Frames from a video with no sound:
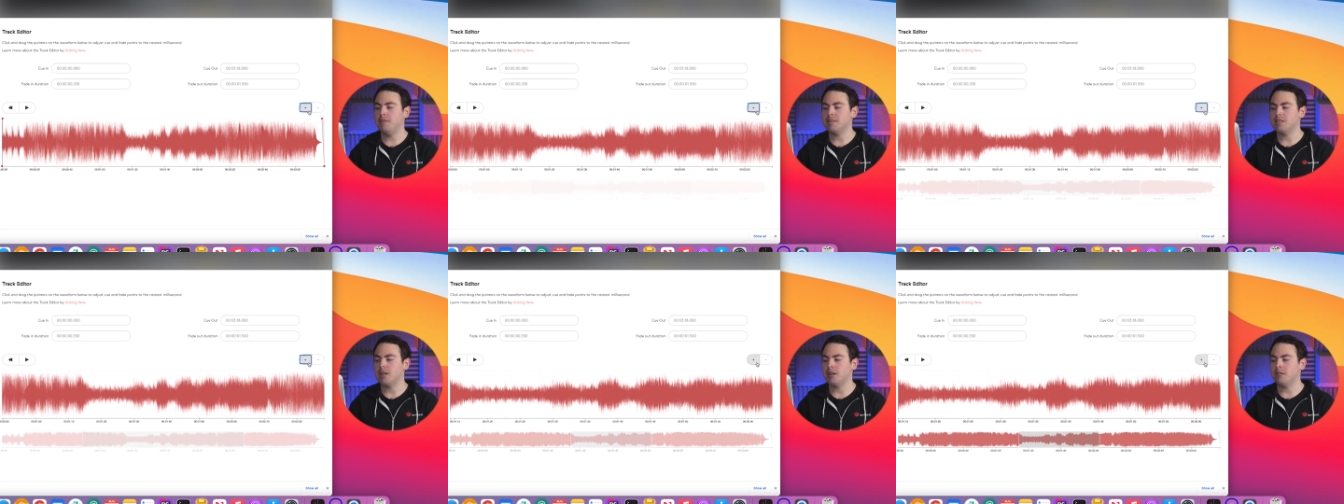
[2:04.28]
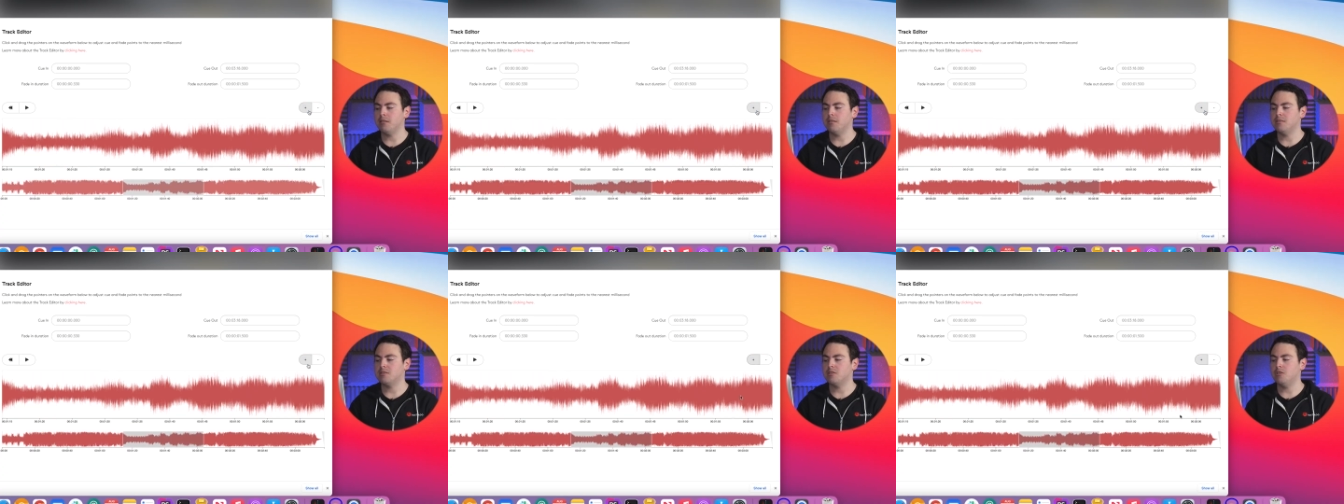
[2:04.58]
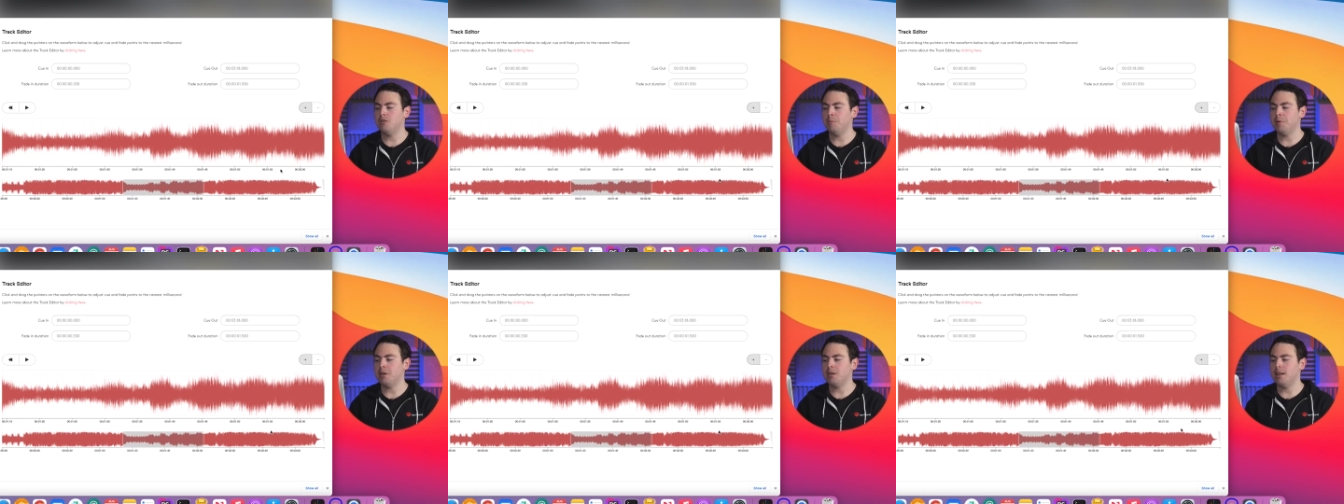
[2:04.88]
this, I'm gonna
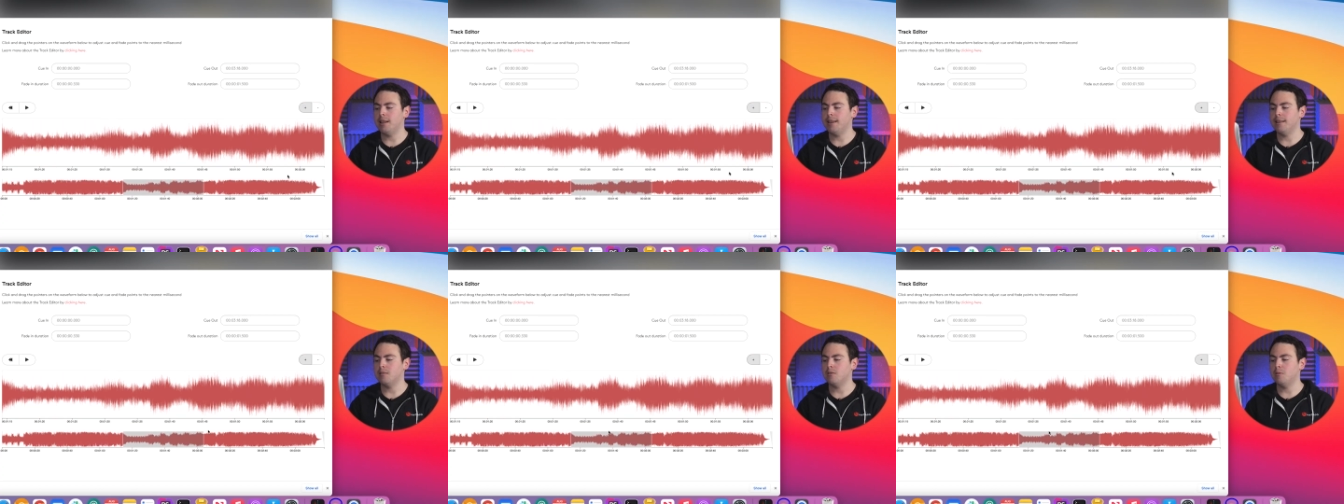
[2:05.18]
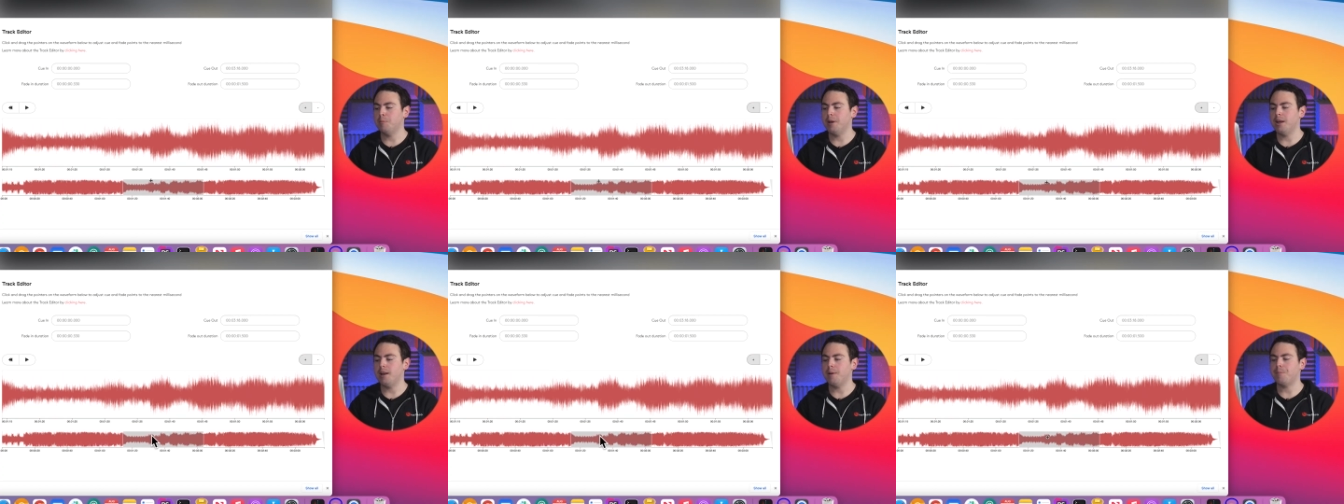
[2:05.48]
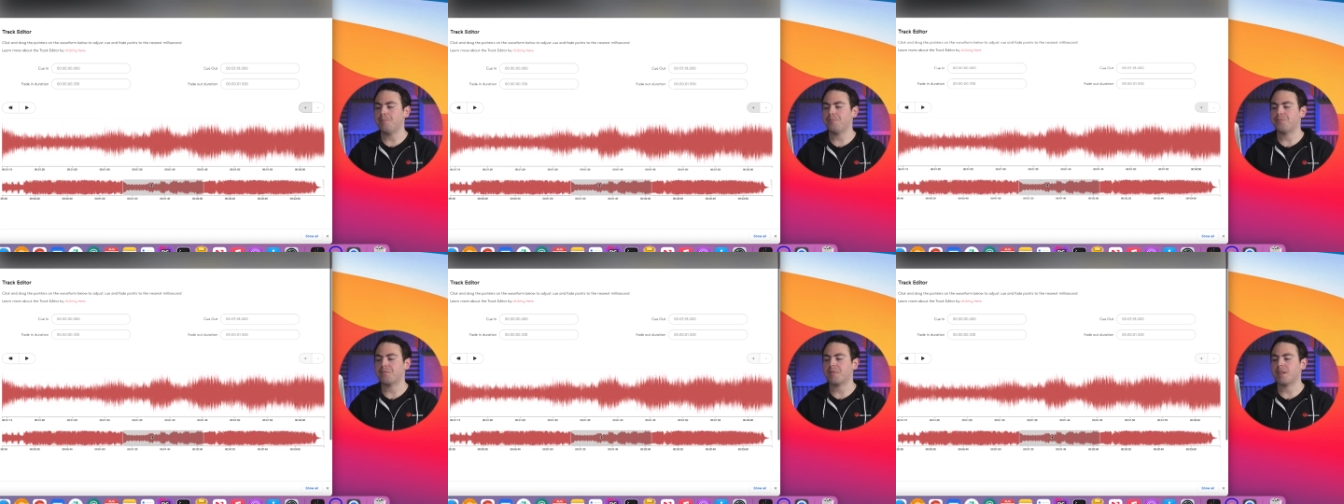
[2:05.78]
zoom in a little
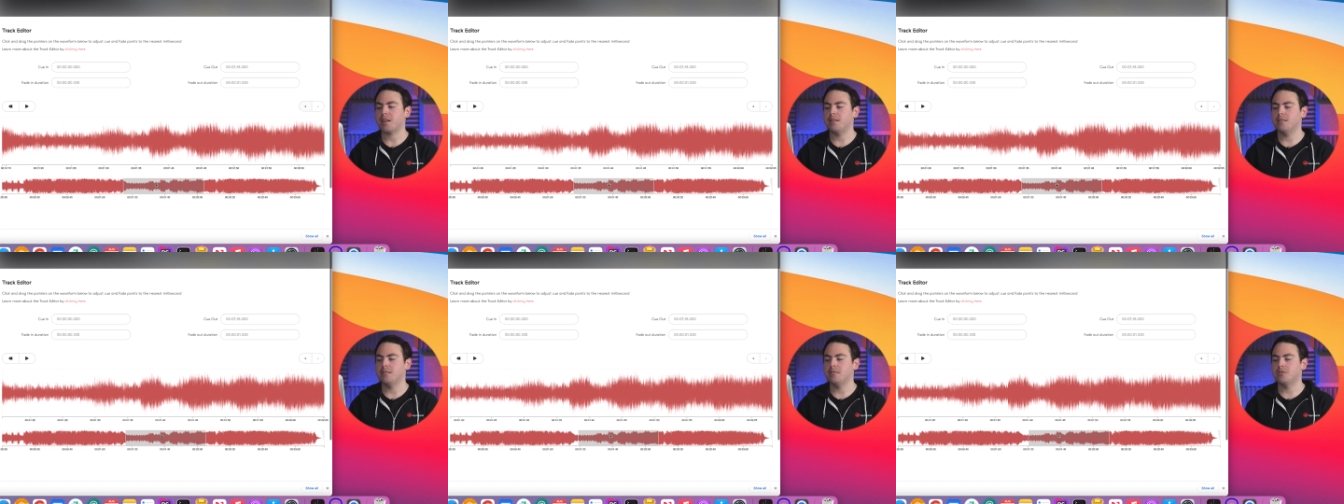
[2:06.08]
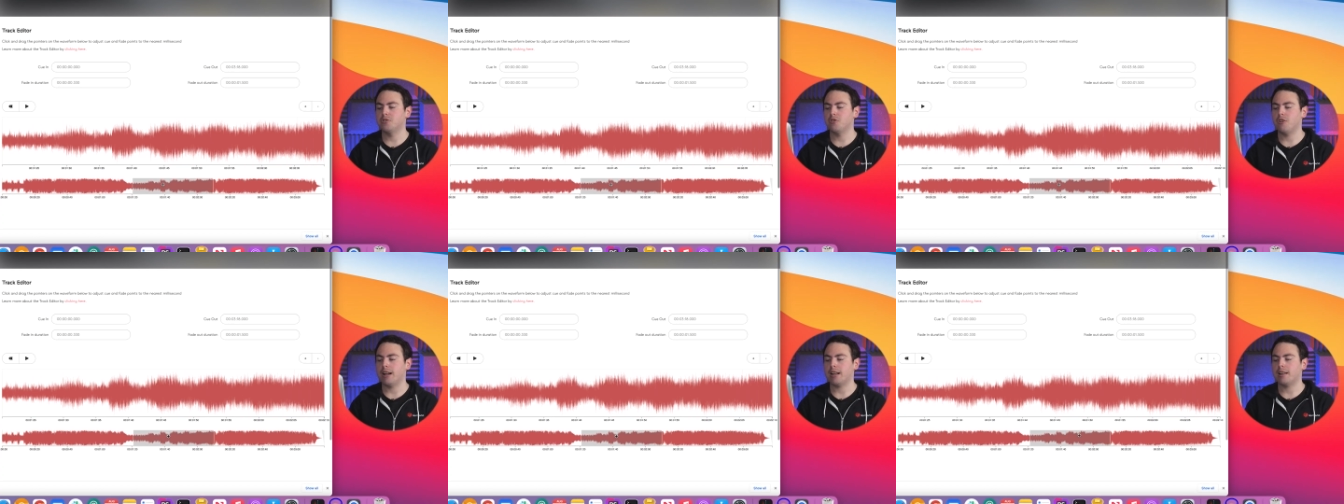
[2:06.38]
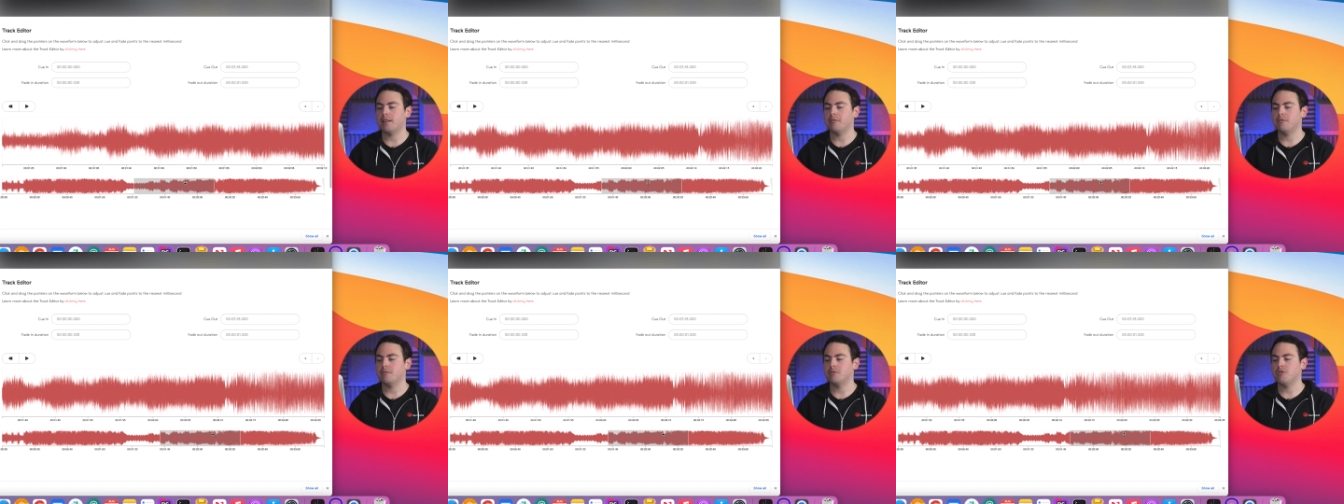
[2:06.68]
bit, drag
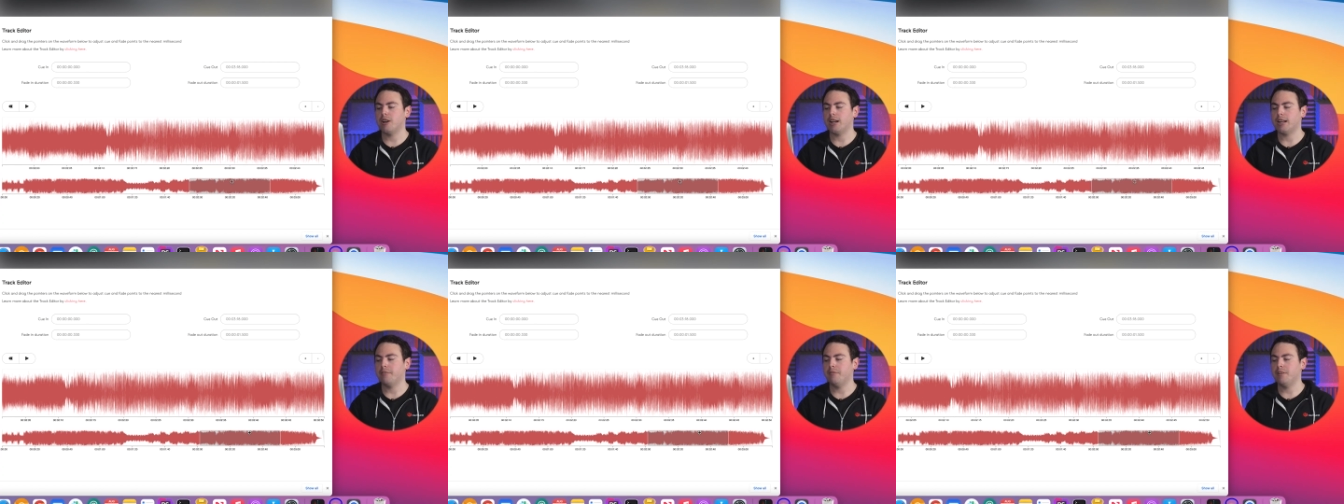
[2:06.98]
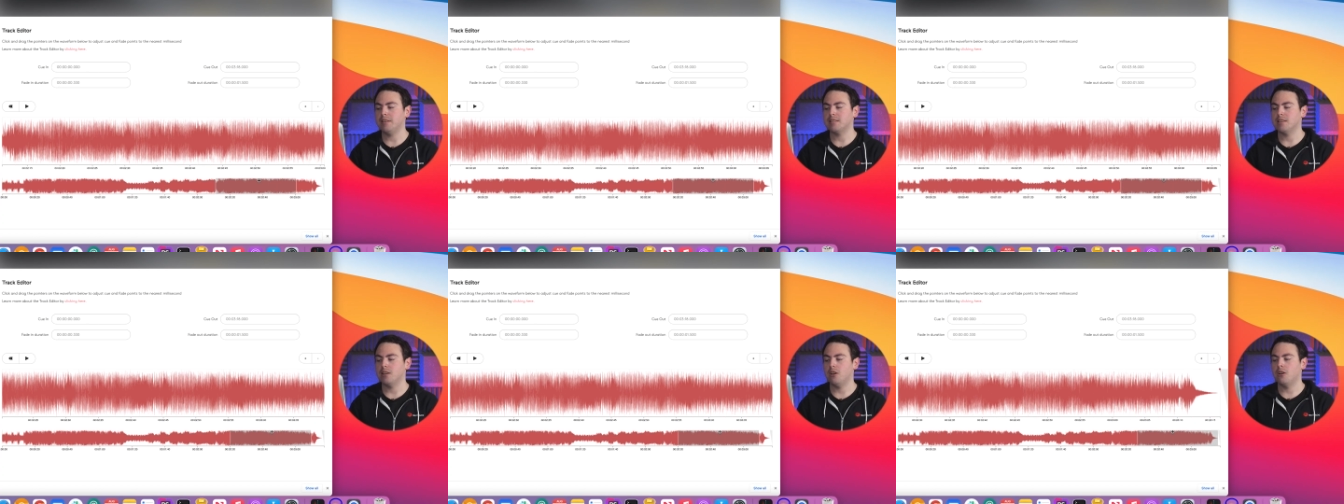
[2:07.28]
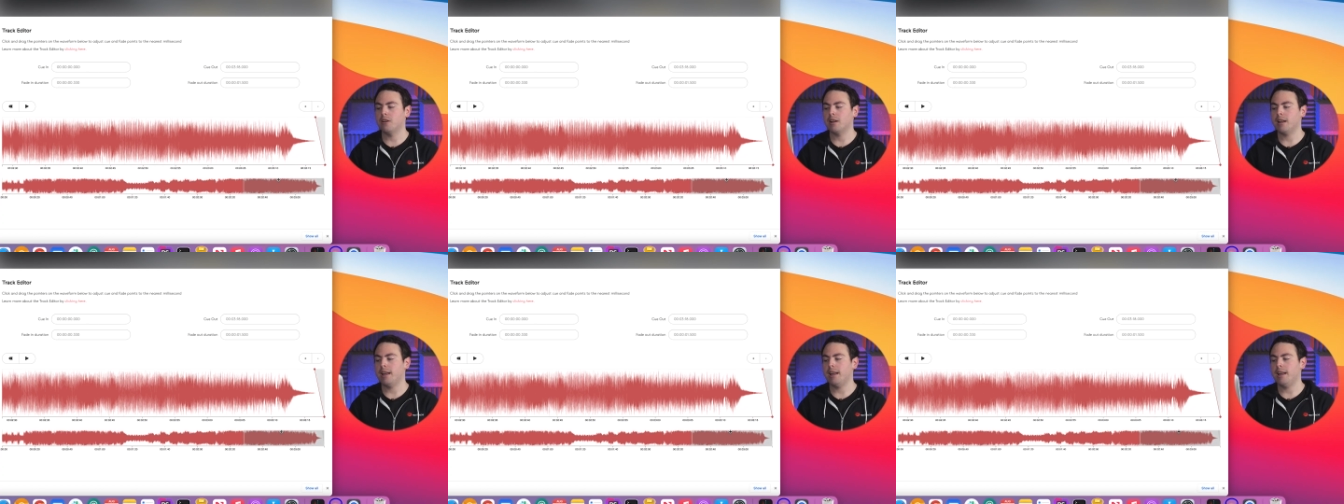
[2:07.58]
this along